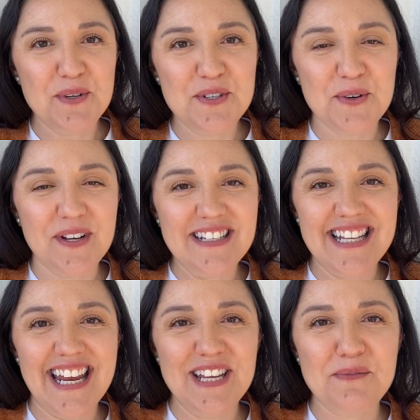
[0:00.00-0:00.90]
enjoyed
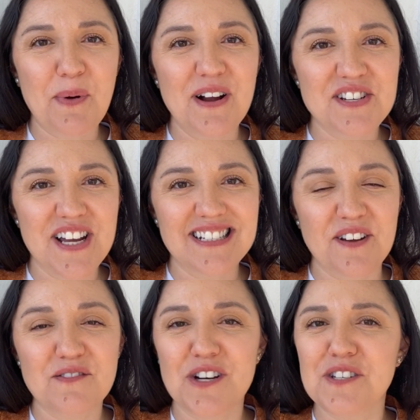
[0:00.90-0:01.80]
today's project
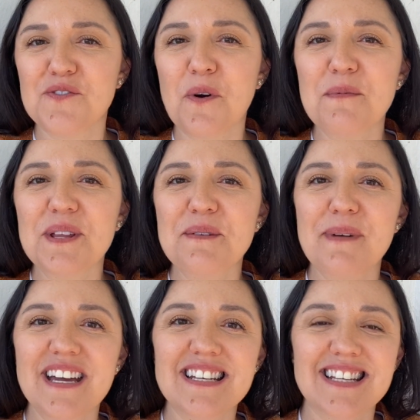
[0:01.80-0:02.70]
of transforming the
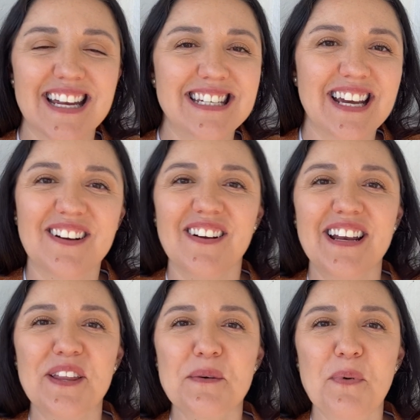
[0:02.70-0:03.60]
bench and
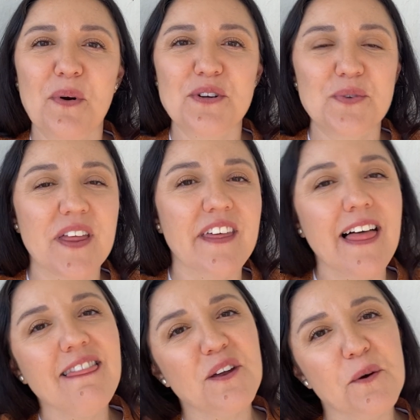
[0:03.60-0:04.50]
decorating the porch with a
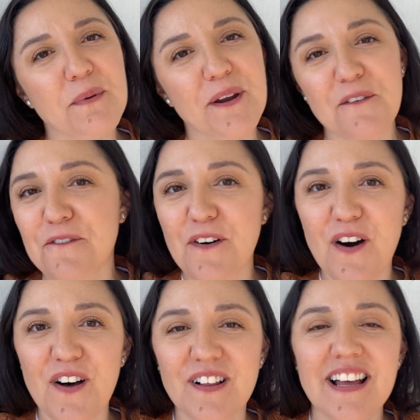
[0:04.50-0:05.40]
little bit of
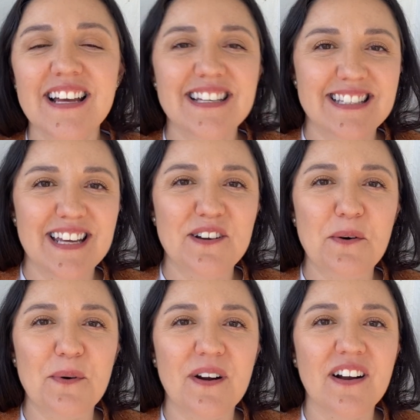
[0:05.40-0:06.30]
fall
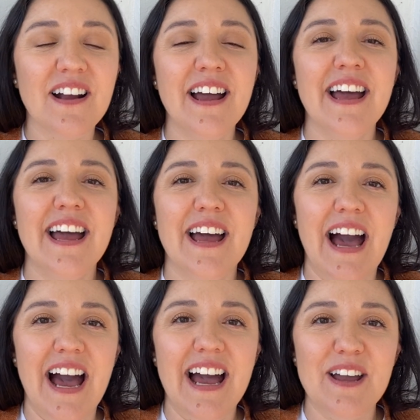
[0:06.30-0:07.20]
decor.
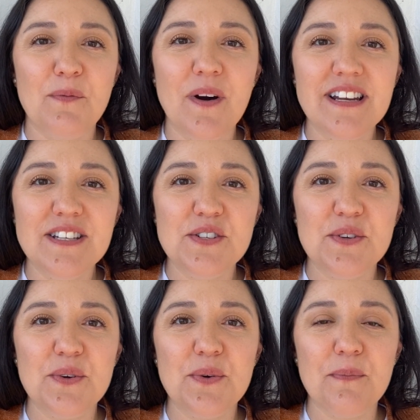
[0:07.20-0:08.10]
I wanted
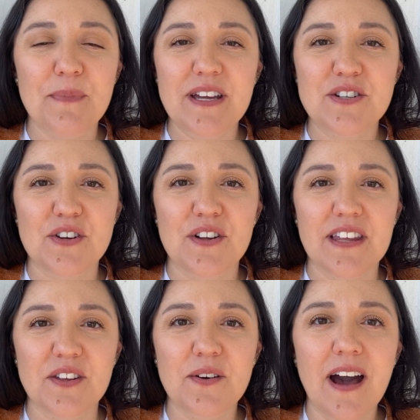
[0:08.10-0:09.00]
to make sure
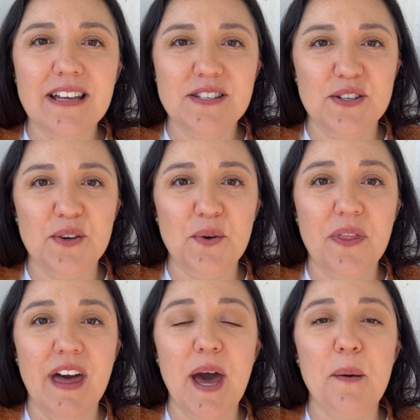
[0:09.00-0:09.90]
that you guys knew
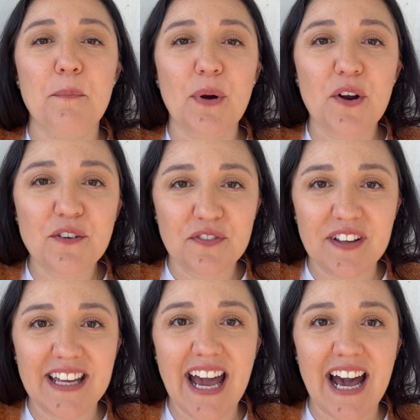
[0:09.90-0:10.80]
that
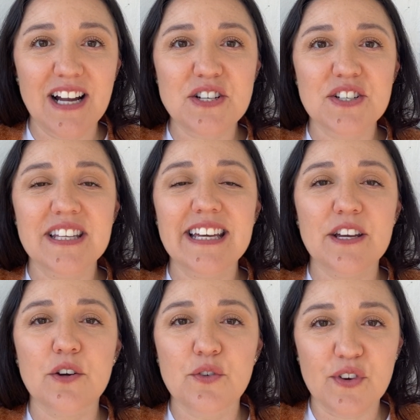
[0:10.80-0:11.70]
Birdfy actually
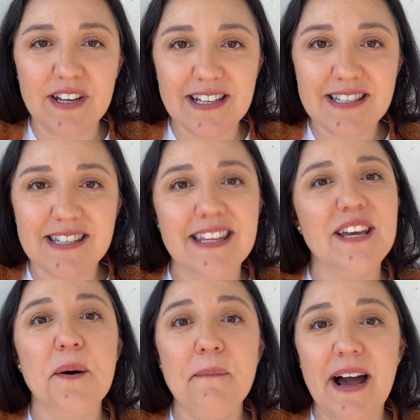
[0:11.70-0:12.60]
increased the
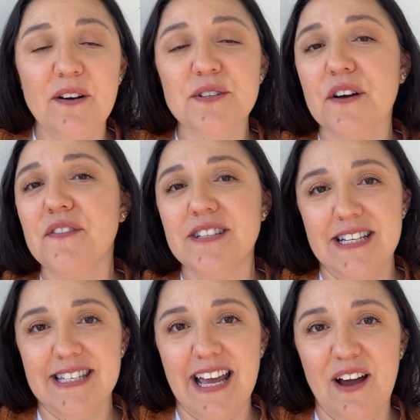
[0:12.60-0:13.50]
amount of a
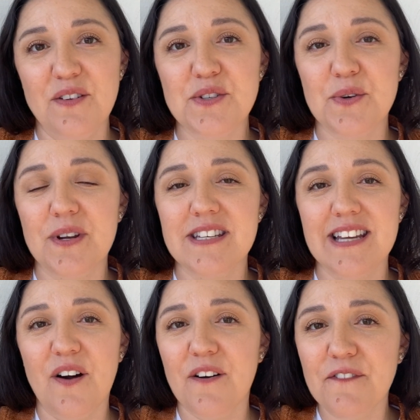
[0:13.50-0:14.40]
discount. So it is
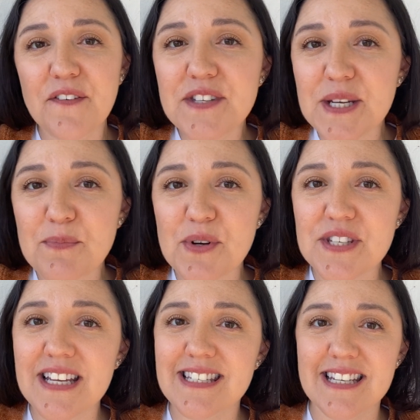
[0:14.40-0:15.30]
now a
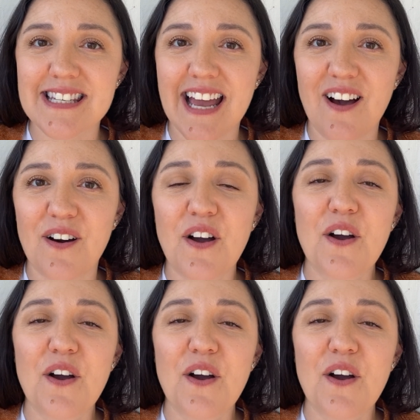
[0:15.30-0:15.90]
15% discount